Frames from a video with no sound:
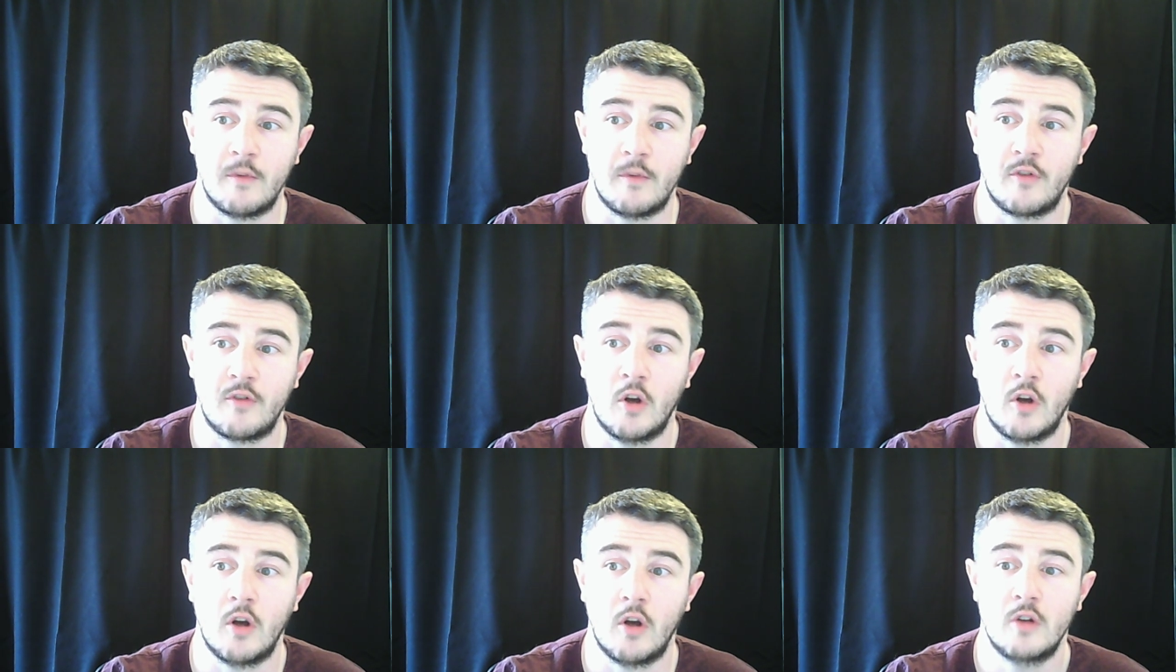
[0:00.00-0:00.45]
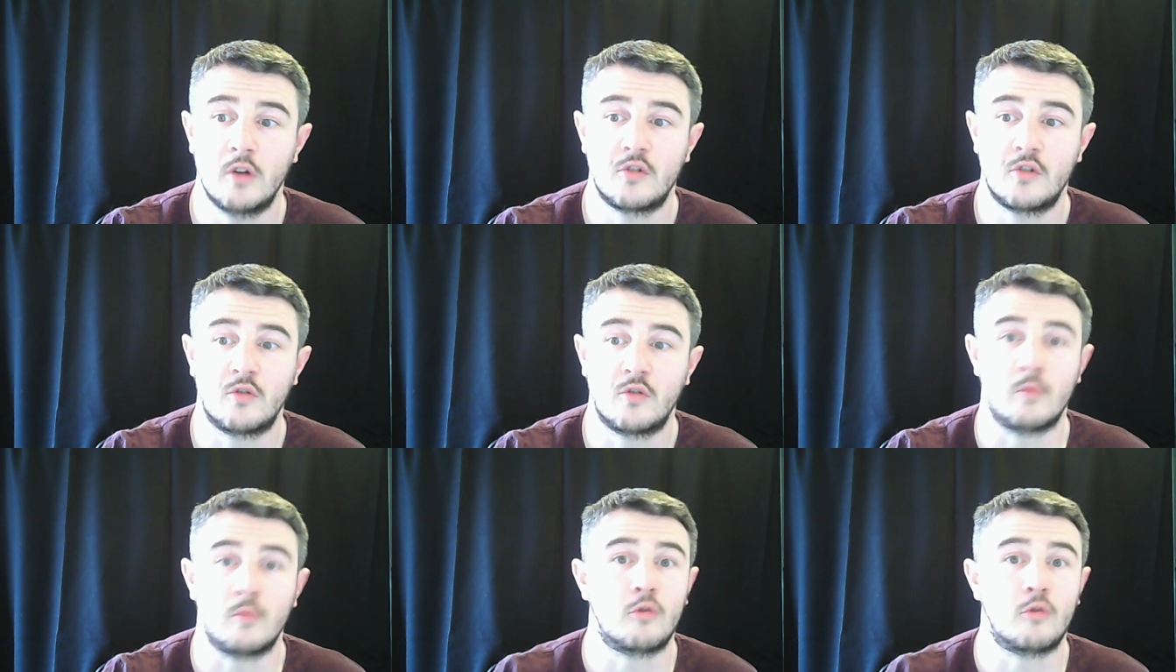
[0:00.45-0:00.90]
have got
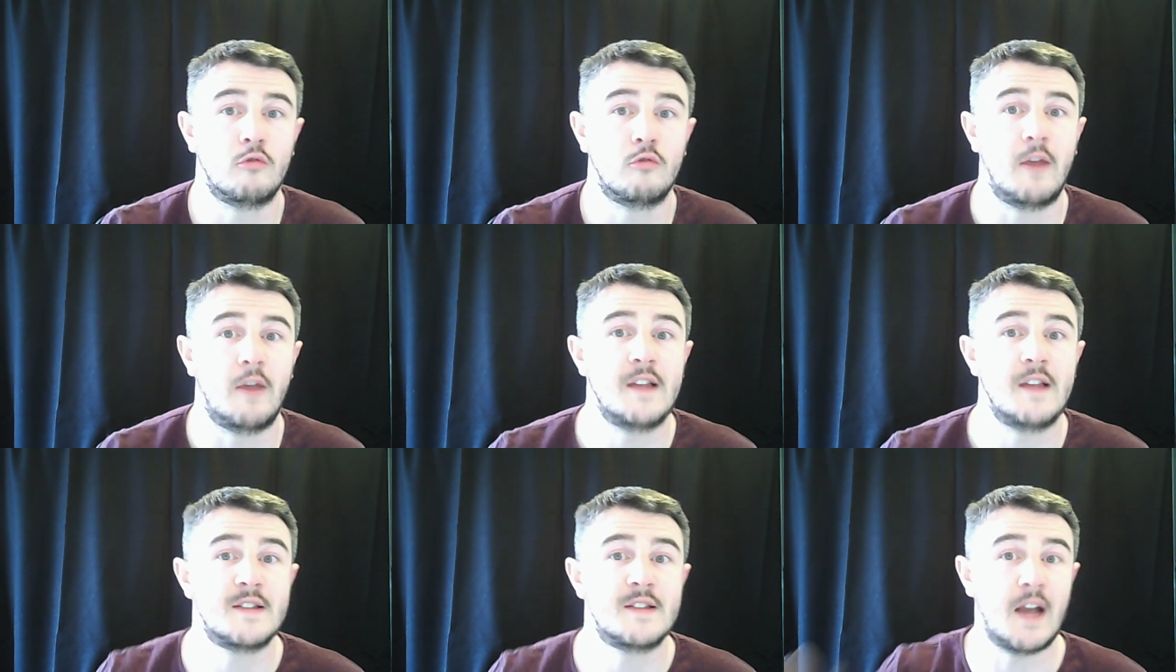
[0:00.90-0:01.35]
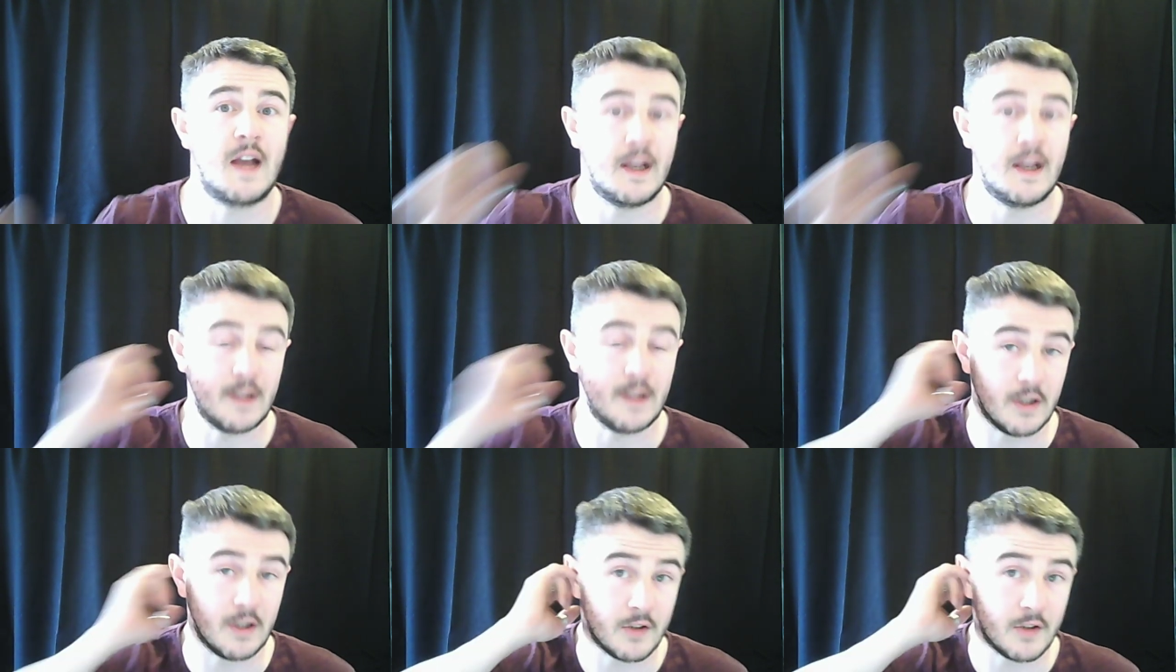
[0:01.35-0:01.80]
some great
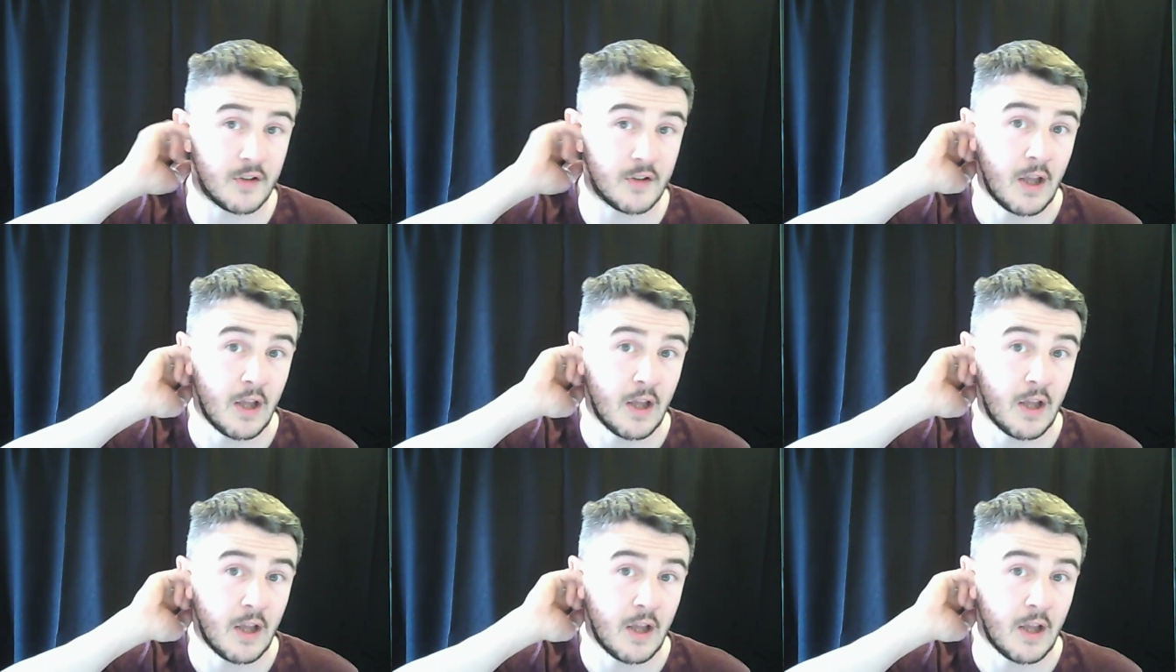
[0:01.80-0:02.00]
ideas,